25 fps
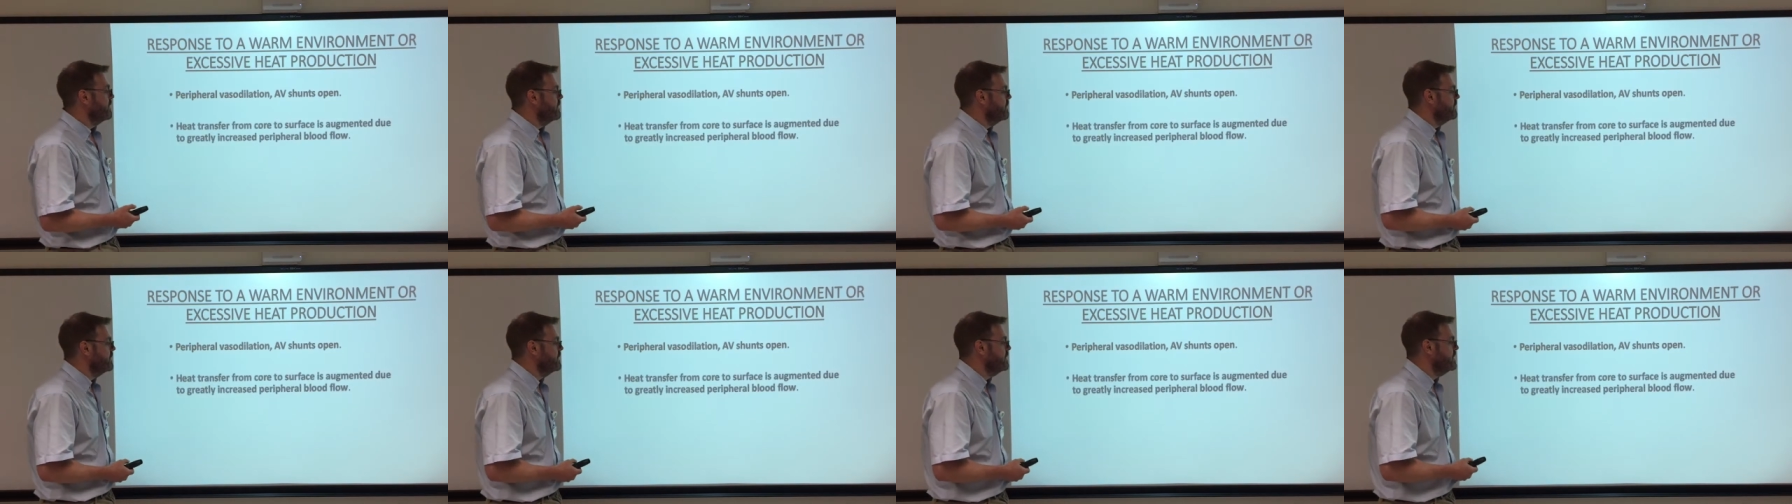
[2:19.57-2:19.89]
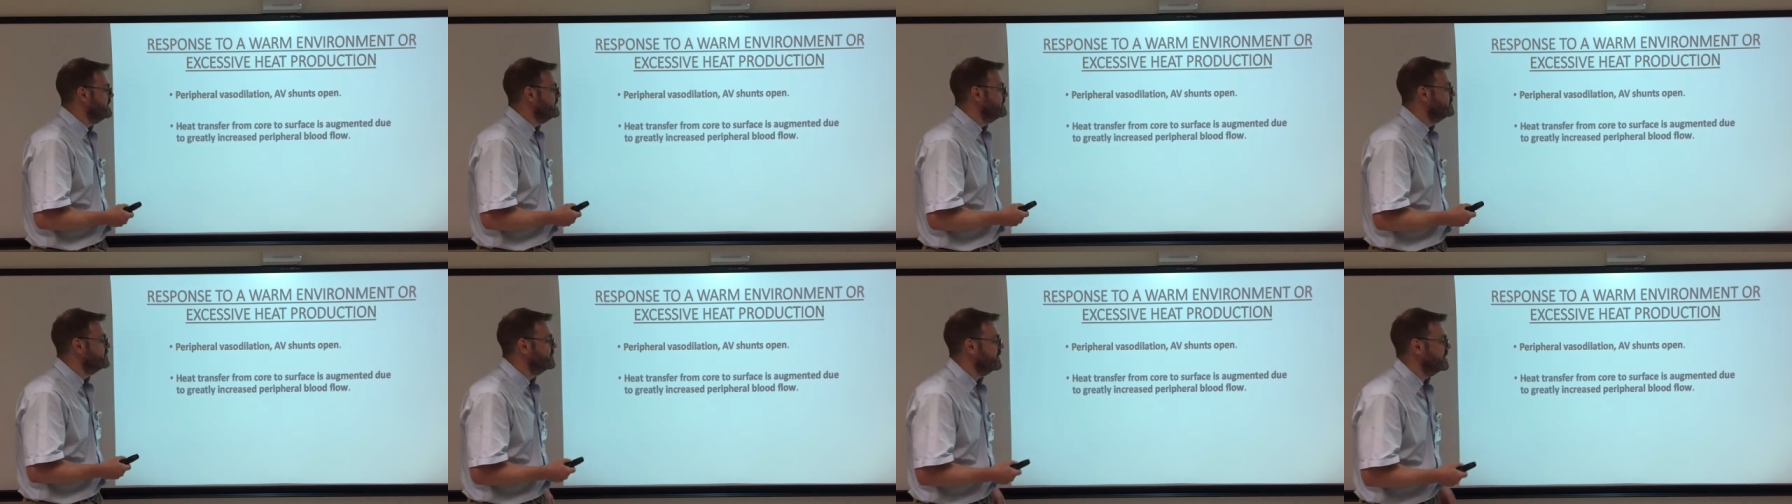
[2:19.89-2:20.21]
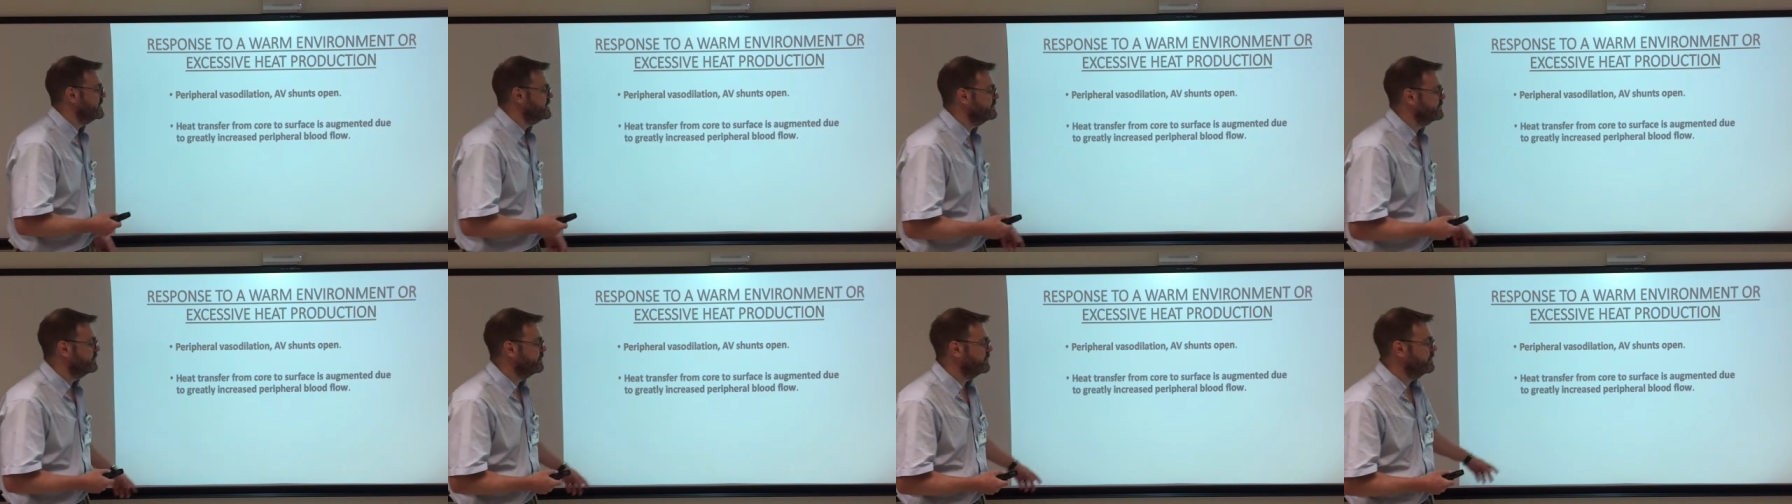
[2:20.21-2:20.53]
The heat
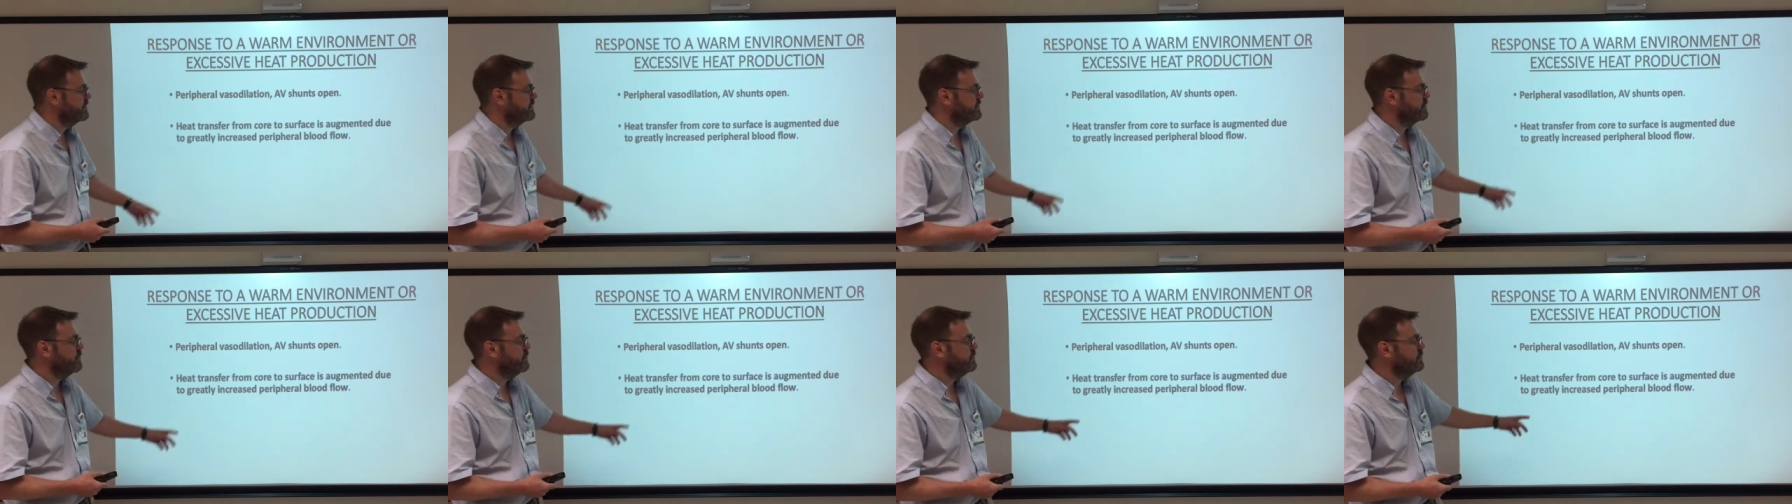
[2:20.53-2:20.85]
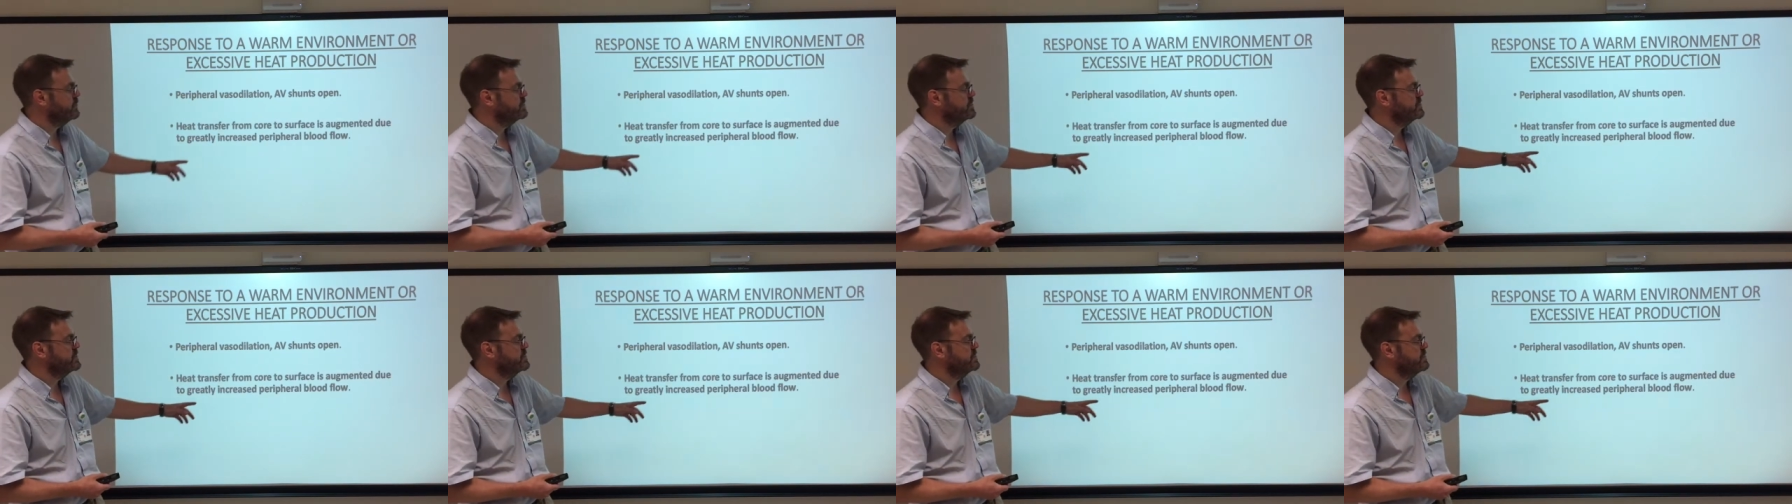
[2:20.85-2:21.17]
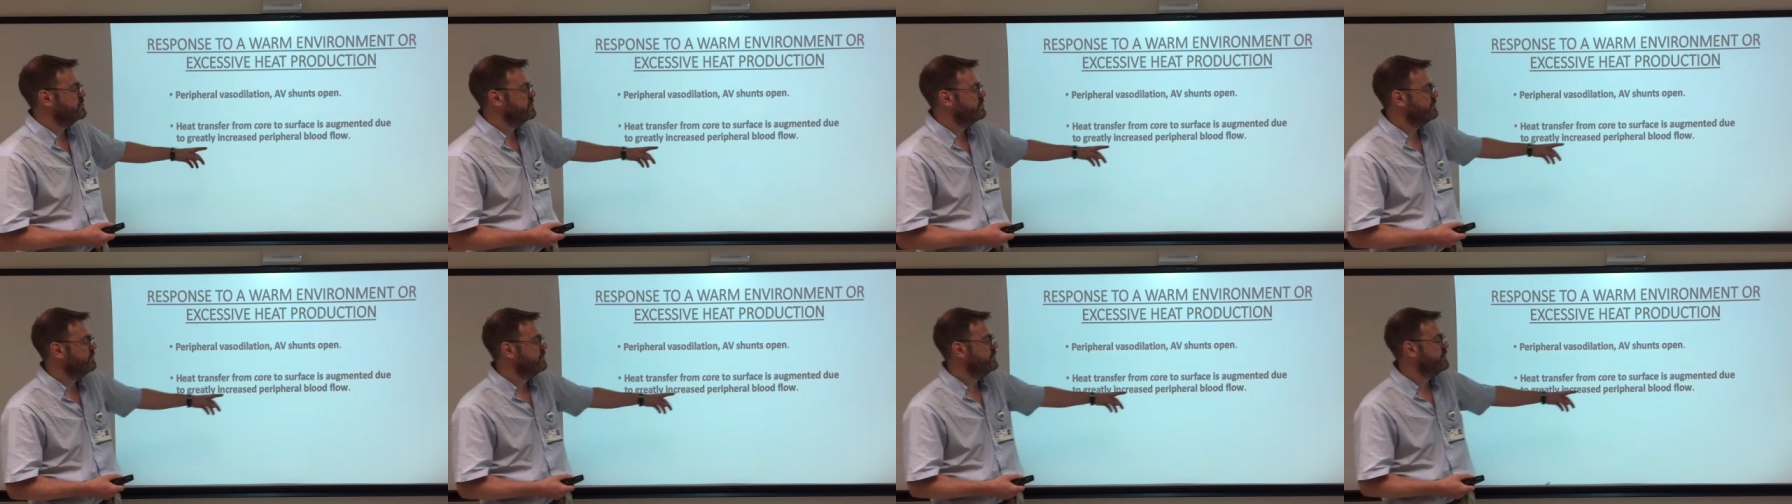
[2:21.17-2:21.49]
transfer of the cortical
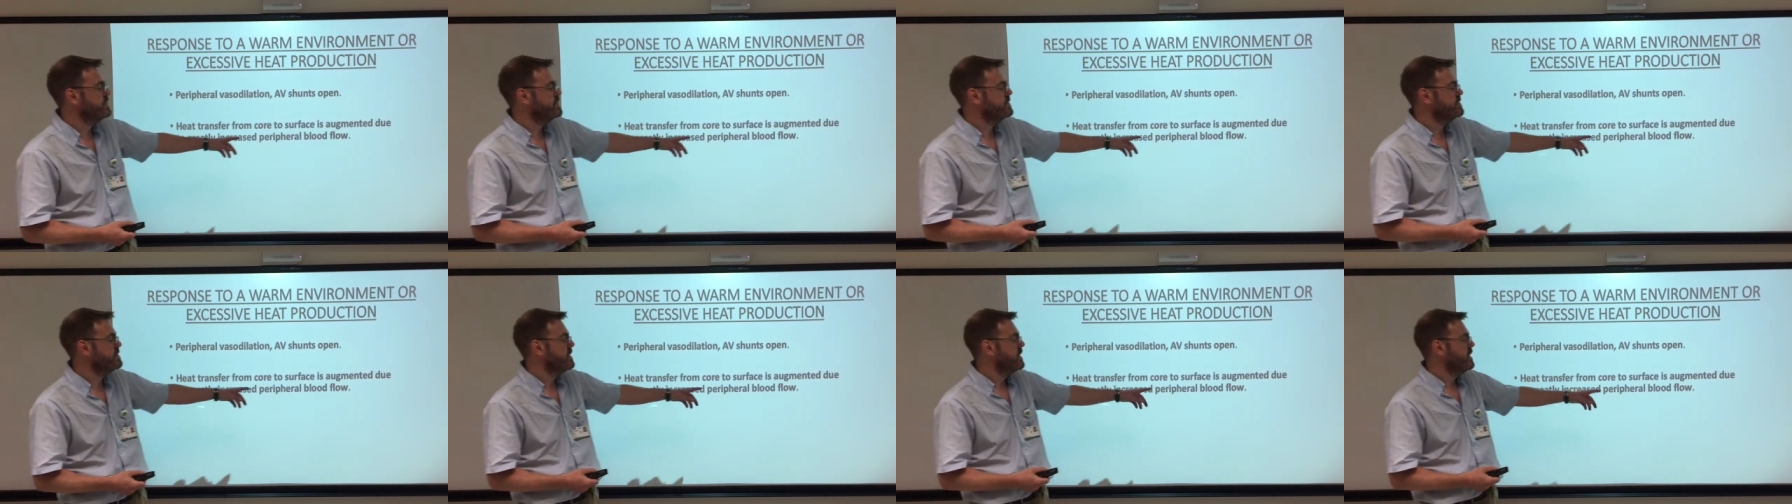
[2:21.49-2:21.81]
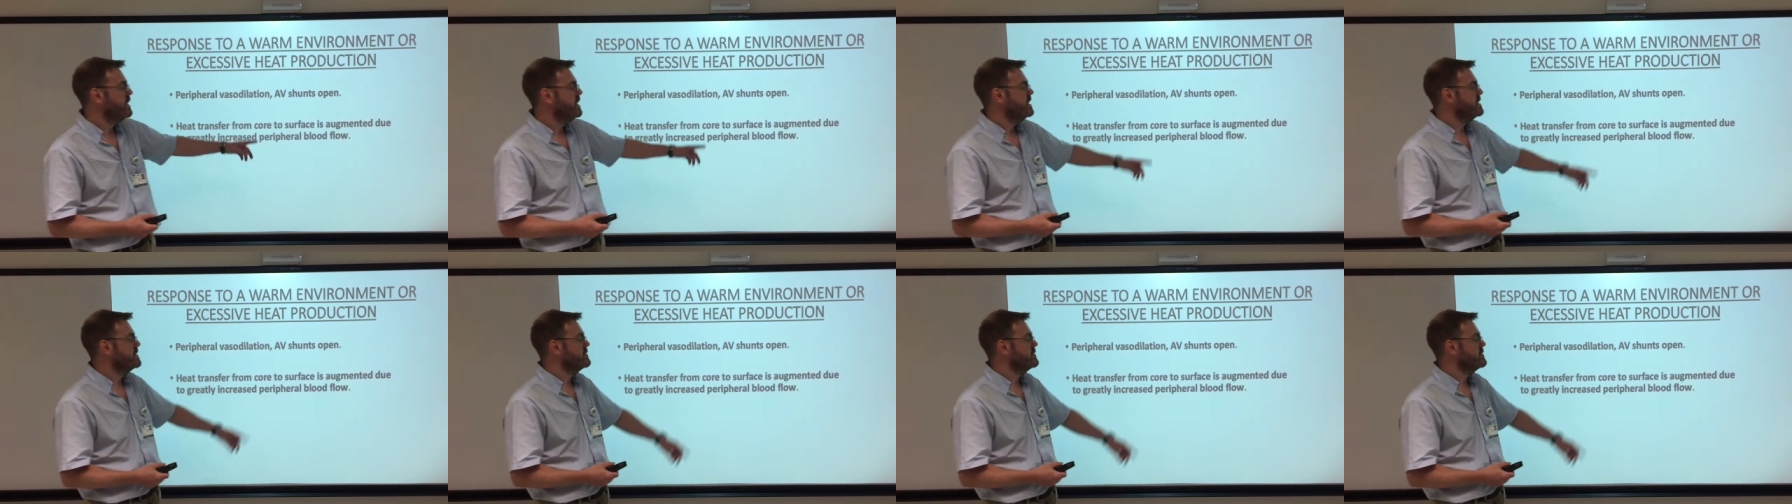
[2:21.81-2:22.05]
surface